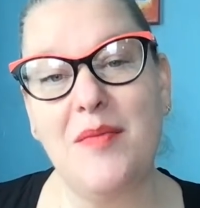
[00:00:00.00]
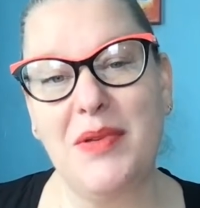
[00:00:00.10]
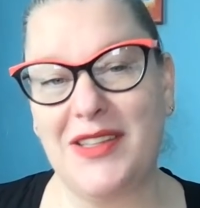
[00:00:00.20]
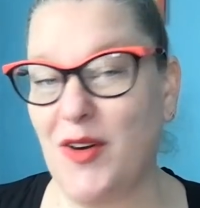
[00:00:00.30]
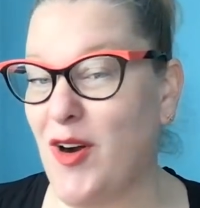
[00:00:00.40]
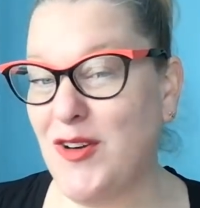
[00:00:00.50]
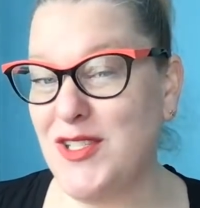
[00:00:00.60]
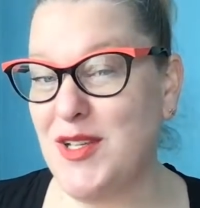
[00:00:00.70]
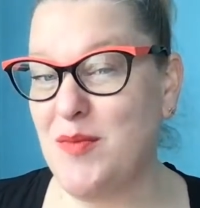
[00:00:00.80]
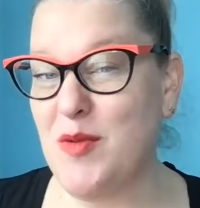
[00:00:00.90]
But there are
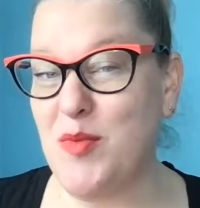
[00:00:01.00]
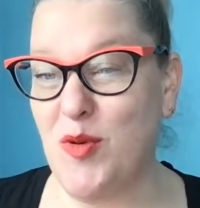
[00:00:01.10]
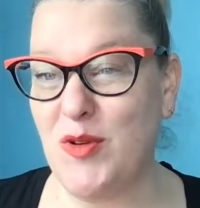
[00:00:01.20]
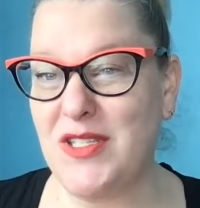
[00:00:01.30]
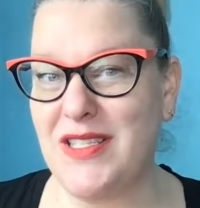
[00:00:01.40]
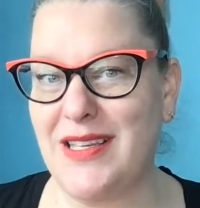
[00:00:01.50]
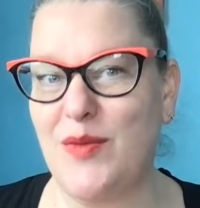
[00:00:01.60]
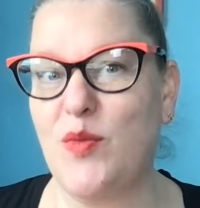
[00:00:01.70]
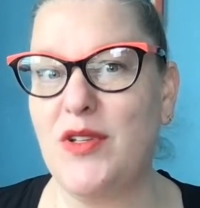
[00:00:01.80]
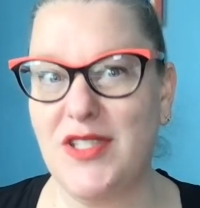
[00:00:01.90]
some reports
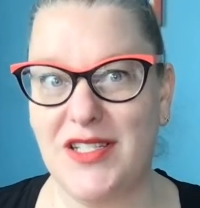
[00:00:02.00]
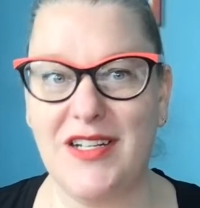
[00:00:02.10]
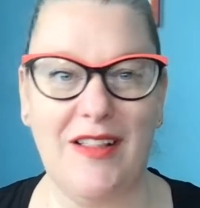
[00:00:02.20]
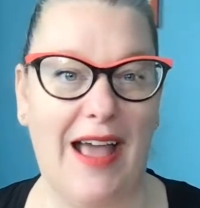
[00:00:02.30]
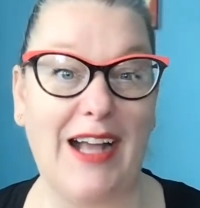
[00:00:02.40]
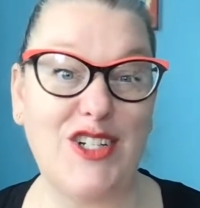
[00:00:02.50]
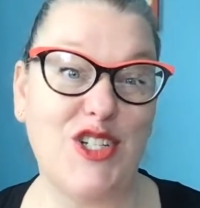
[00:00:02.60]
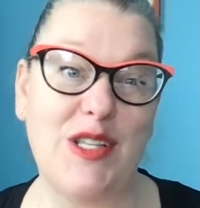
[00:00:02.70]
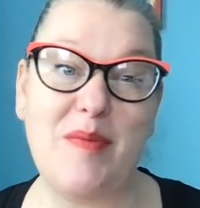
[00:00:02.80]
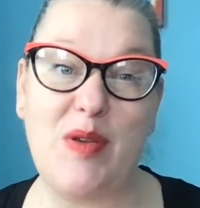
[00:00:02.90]
that will still
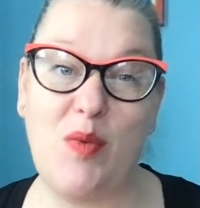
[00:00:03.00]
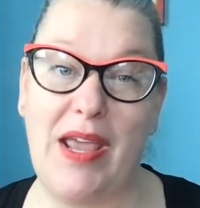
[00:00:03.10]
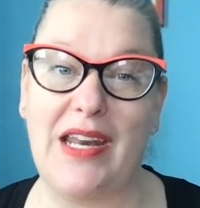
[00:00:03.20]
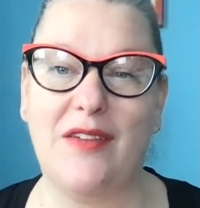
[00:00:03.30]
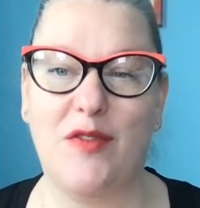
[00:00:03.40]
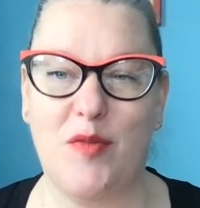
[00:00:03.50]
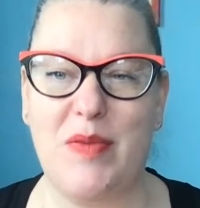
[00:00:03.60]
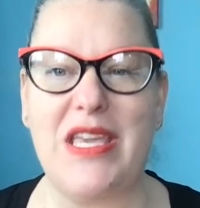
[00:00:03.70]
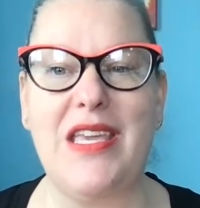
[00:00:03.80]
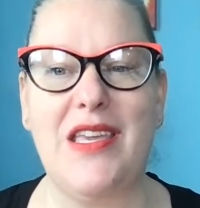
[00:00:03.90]
actually be waiting for
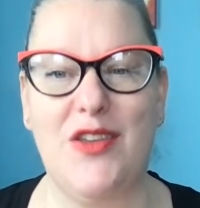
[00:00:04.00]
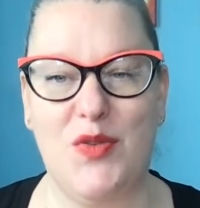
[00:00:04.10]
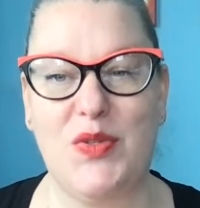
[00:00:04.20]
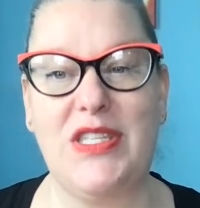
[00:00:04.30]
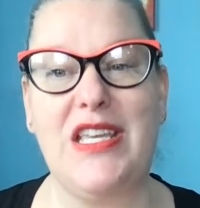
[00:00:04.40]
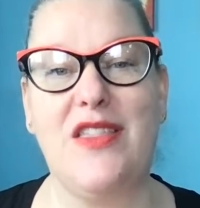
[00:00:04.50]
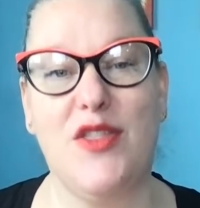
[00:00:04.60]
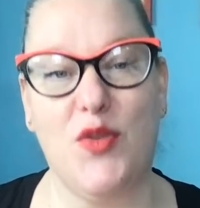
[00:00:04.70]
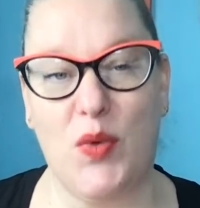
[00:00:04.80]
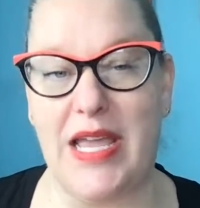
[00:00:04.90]
PEUC
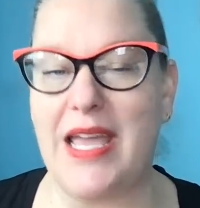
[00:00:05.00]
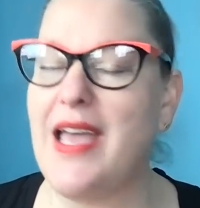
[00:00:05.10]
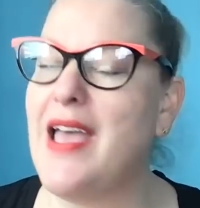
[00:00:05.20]
3.